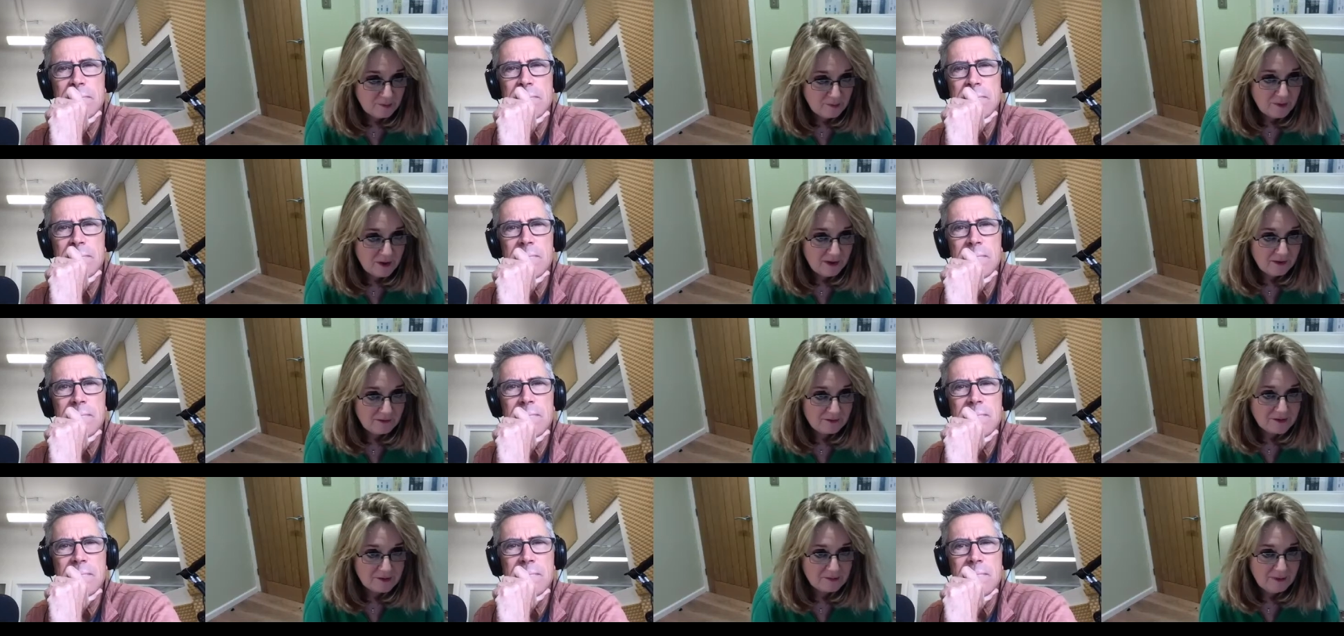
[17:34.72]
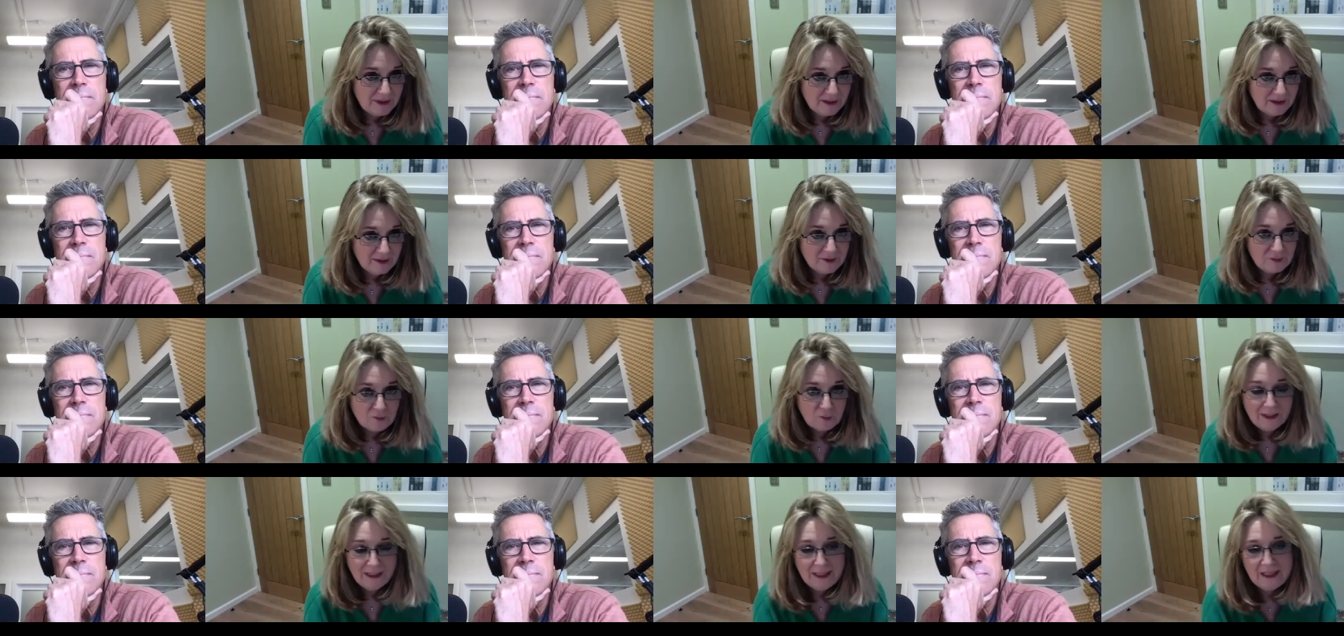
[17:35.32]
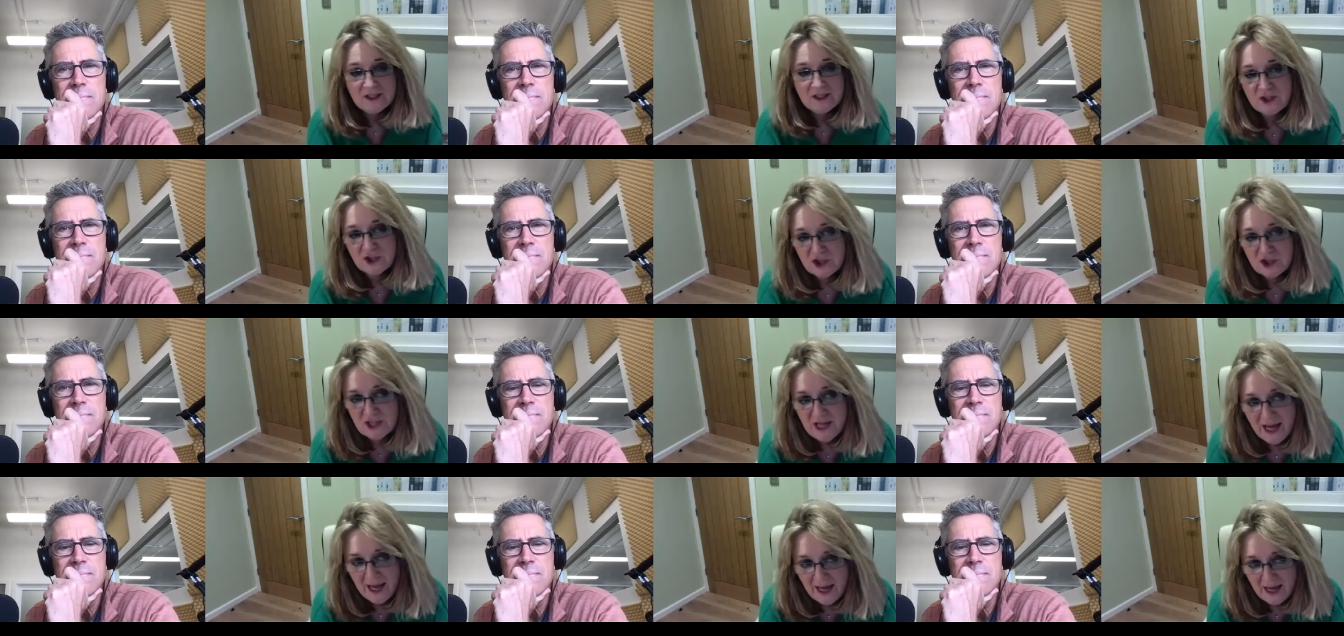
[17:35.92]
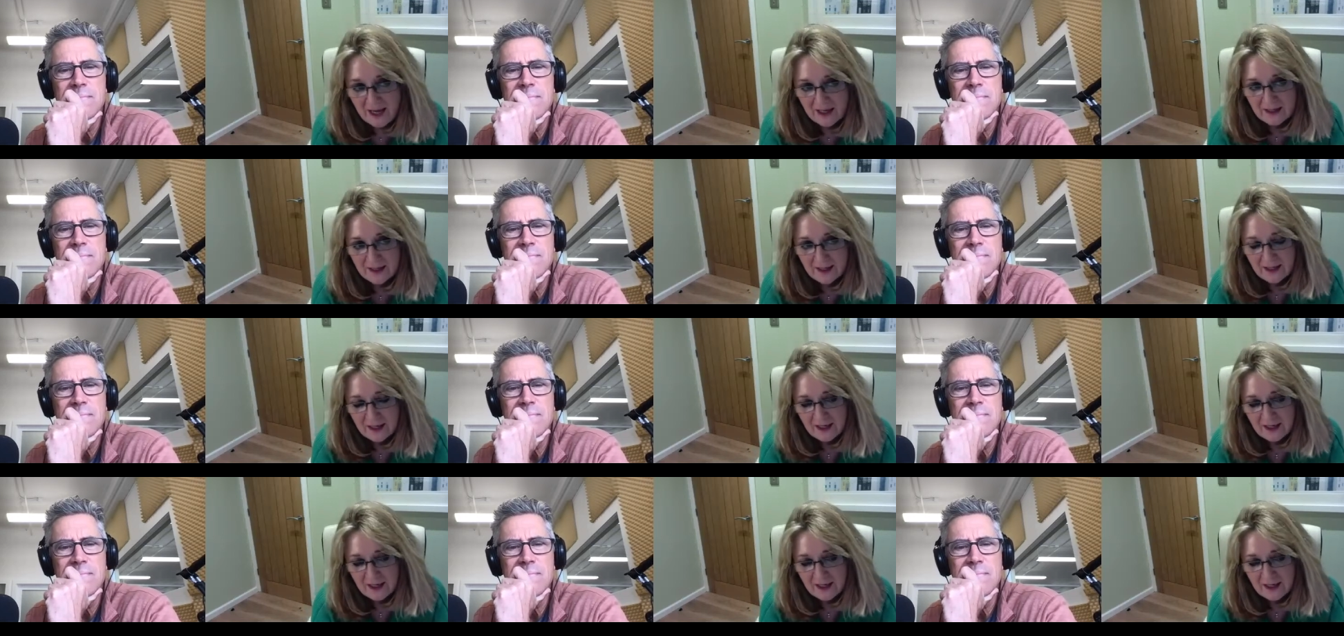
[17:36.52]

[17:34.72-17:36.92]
Speaker 1: were as well, and willing to share.